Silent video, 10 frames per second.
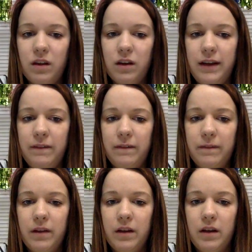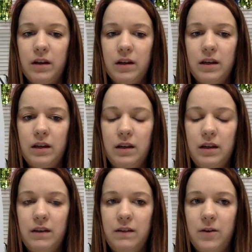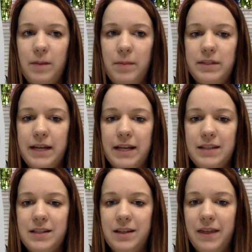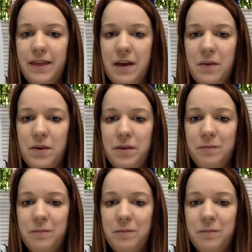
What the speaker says: Okay, give you a couple seconds to look at that one.